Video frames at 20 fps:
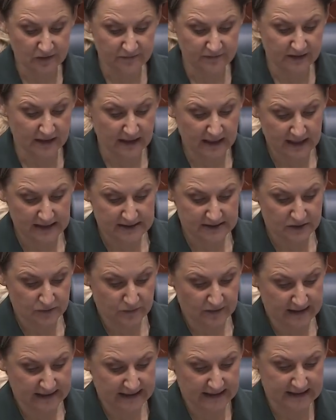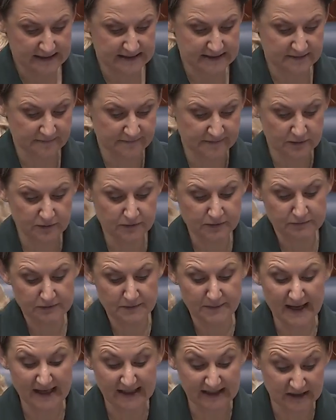over the last 3 years to fill the
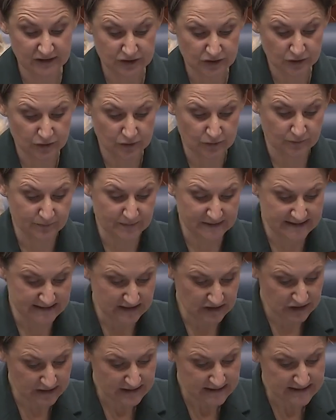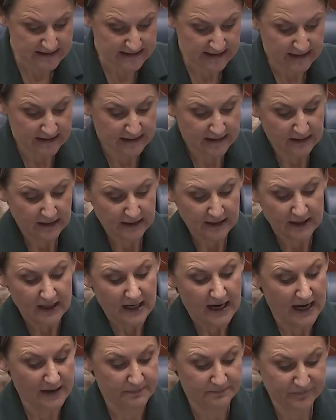remaining 2 positions,
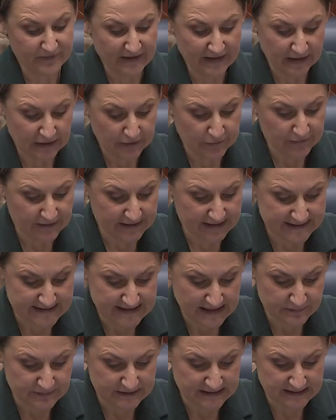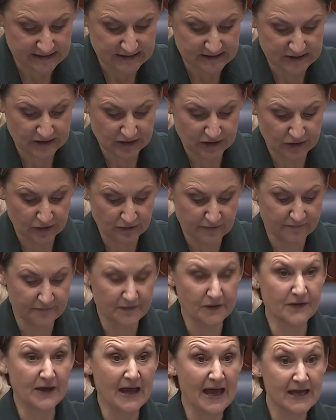including attempting to secure
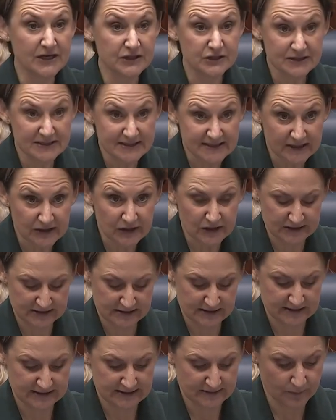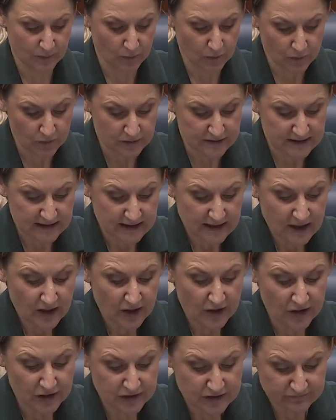further agency nursing support,
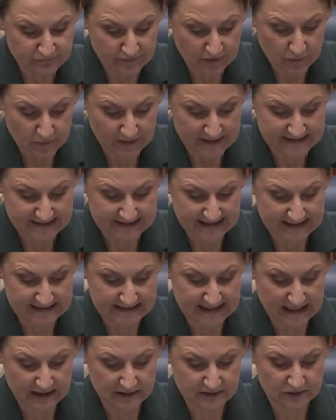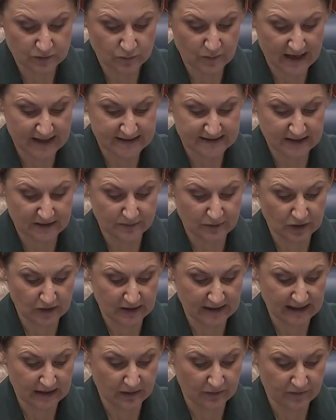urgent requests sent out to WACS
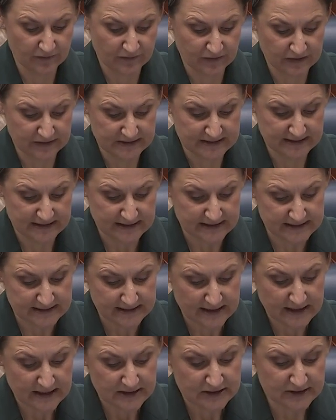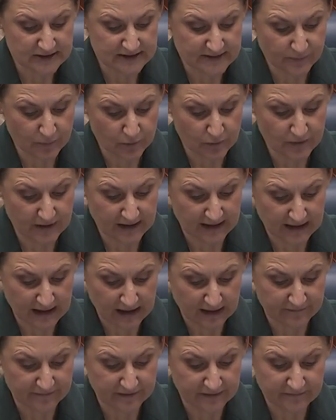community health nurses to support
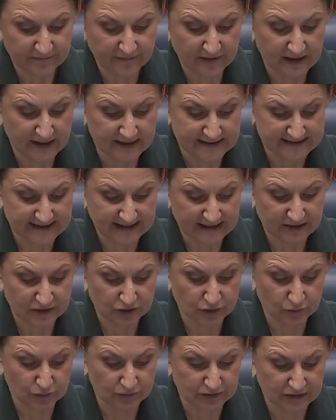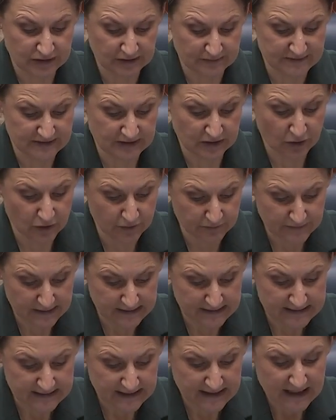Carnarvon via short-term
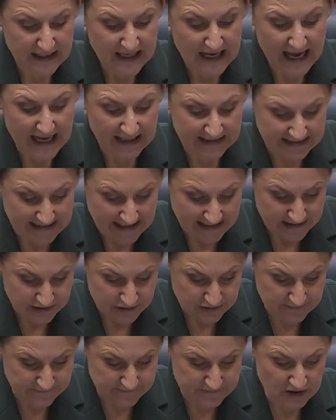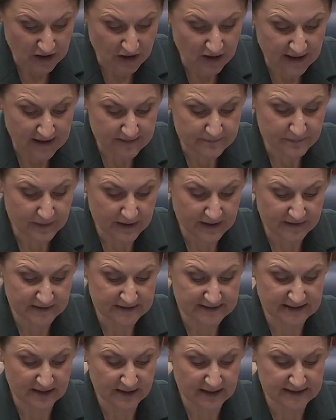secondment, allocation of time by the
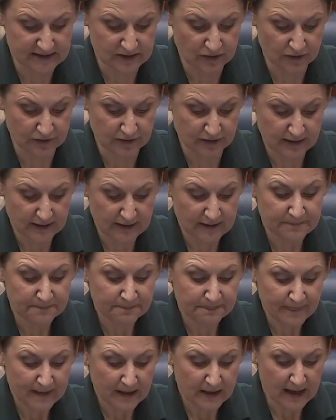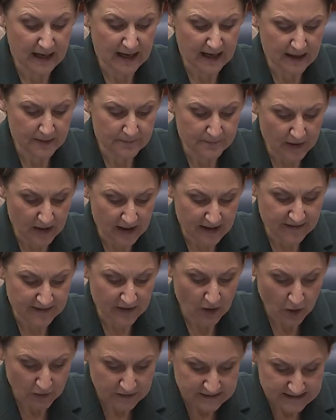site by
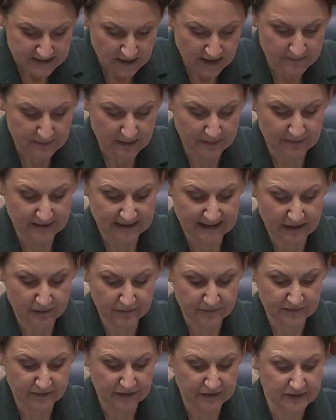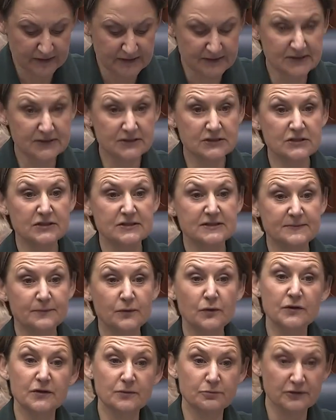the on-site public health nurses to
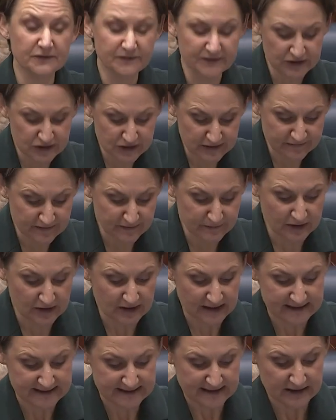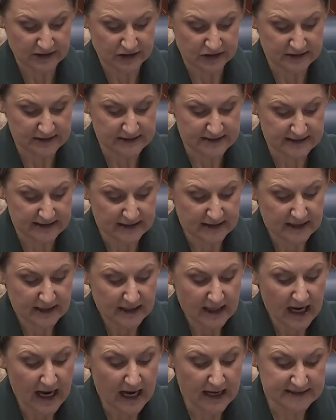support the provision of immunisations,
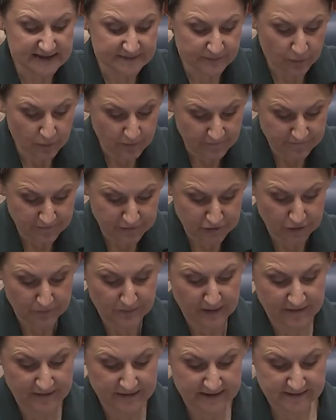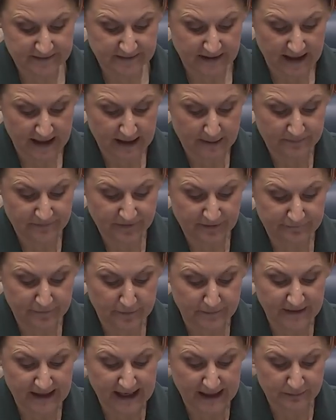and support for new mothers
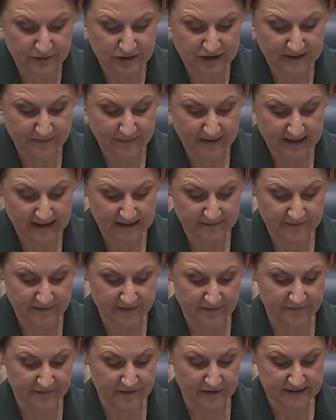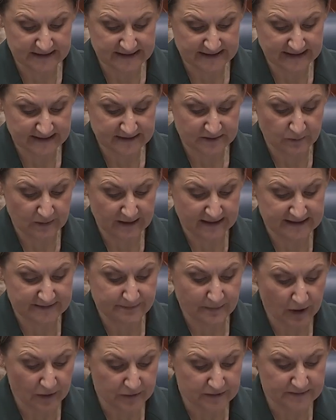from the MGP for the first 6 weeks
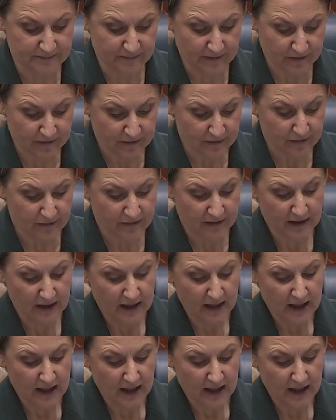post-birth,